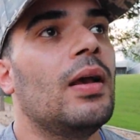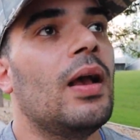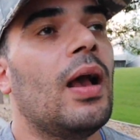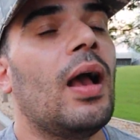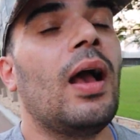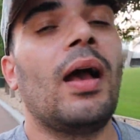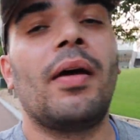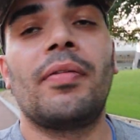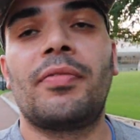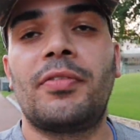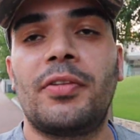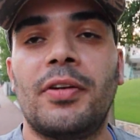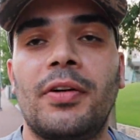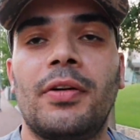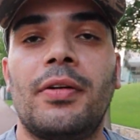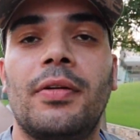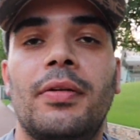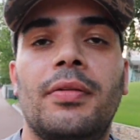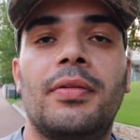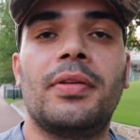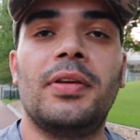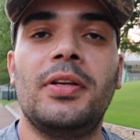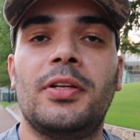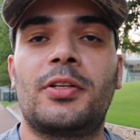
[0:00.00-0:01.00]

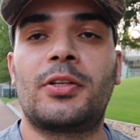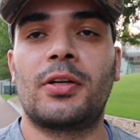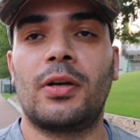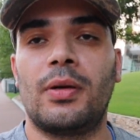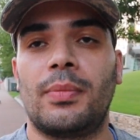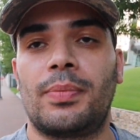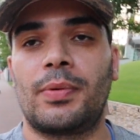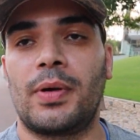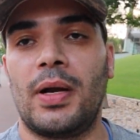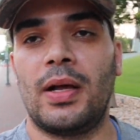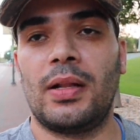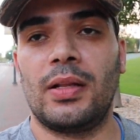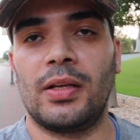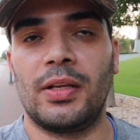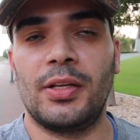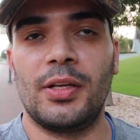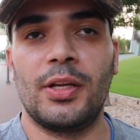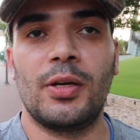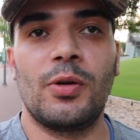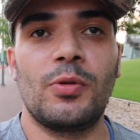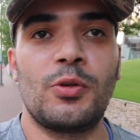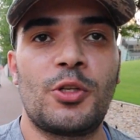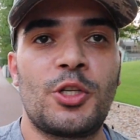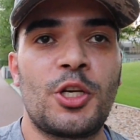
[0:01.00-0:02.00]
After the Trump rally
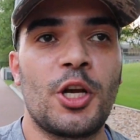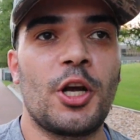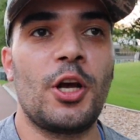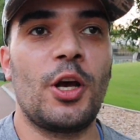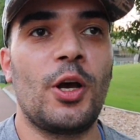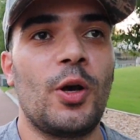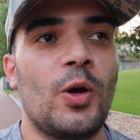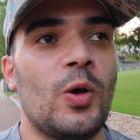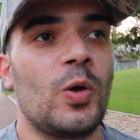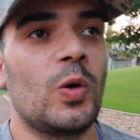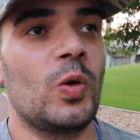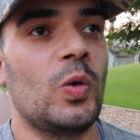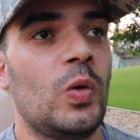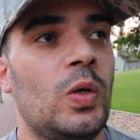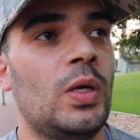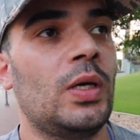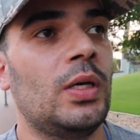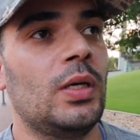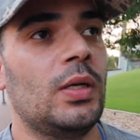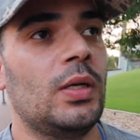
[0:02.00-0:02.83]
no-show,